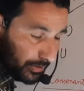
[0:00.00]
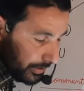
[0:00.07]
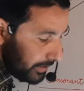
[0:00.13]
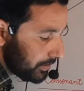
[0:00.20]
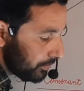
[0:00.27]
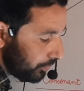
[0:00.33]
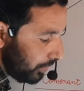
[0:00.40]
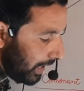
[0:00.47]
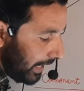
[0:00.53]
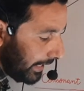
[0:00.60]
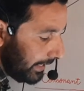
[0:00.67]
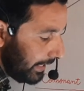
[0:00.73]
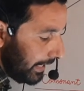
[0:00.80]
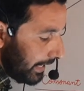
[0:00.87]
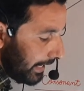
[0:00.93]
this
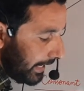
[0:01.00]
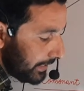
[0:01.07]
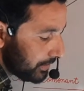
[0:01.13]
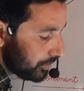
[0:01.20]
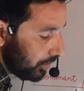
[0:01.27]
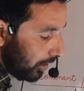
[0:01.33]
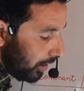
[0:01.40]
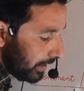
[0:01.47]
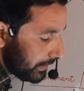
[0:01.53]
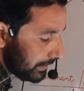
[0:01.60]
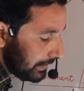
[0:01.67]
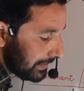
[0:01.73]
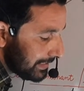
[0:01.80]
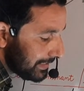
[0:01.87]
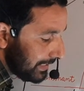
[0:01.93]
Y has
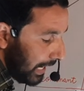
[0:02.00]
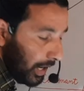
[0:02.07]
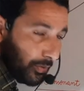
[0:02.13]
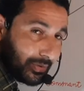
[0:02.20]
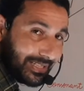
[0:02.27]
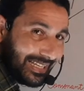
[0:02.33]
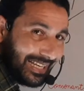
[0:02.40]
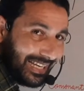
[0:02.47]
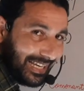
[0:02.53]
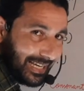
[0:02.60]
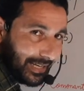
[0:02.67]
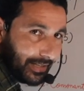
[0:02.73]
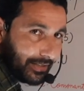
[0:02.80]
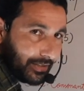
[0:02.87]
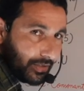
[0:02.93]
got a sound
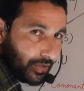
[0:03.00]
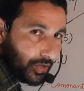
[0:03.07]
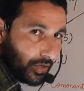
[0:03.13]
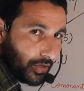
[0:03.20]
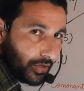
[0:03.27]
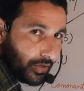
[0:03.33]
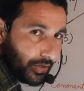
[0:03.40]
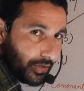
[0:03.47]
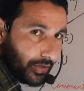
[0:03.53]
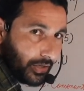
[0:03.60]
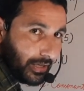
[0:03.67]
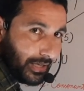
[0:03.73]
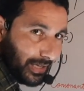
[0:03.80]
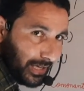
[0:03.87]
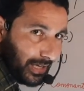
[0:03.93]
I.
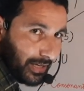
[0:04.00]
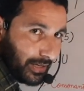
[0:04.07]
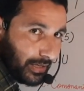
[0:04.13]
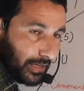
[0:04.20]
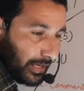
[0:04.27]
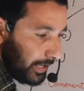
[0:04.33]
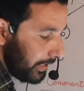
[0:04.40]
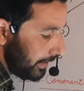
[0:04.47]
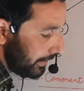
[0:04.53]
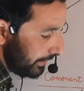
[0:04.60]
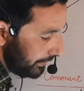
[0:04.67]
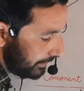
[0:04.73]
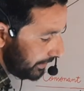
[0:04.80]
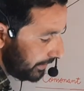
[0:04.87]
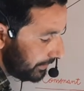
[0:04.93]
A
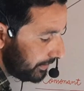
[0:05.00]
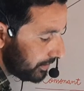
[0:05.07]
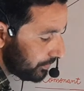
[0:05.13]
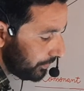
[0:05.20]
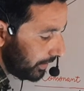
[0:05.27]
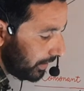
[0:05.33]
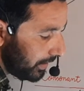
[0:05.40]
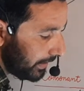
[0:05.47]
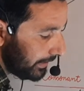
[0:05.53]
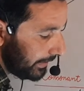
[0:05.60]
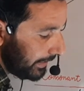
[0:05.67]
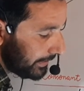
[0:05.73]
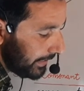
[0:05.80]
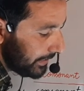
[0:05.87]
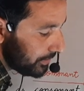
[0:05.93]
here the, in this word
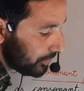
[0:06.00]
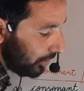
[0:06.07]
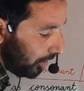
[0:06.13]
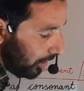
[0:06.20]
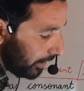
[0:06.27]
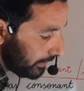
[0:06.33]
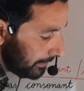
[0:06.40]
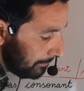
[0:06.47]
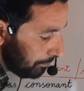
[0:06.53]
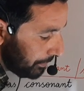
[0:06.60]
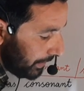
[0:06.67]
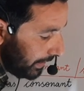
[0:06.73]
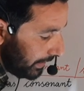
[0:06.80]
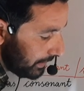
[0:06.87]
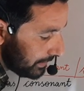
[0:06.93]
it has got
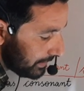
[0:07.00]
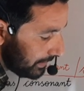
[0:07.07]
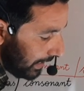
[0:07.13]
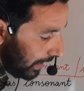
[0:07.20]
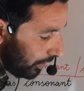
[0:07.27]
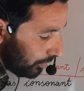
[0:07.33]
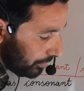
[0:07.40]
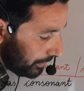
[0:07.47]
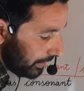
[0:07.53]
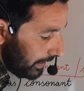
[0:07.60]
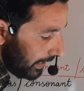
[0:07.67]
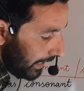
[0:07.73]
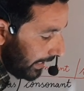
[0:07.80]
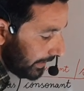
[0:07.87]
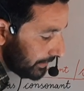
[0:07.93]
A sound
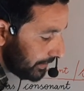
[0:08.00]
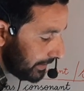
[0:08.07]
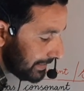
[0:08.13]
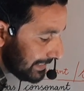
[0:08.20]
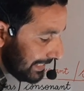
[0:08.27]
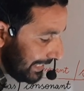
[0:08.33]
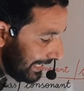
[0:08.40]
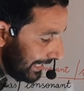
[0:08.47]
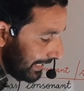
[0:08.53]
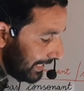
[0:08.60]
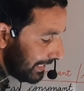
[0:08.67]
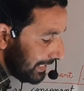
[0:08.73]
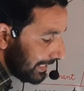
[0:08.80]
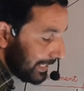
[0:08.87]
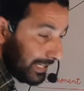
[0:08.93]
and this
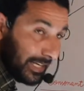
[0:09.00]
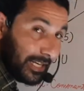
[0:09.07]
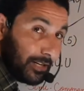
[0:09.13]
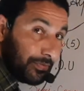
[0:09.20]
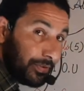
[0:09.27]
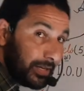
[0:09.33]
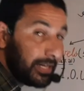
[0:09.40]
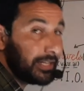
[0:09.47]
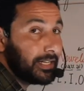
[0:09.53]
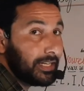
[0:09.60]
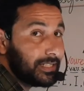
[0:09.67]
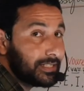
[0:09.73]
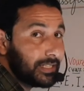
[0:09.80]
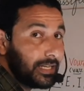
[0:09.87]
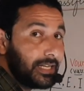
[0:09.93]
I in
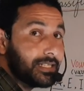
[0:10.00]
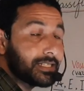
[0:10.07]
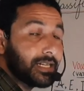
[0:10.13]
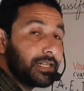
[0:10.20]
phonetics is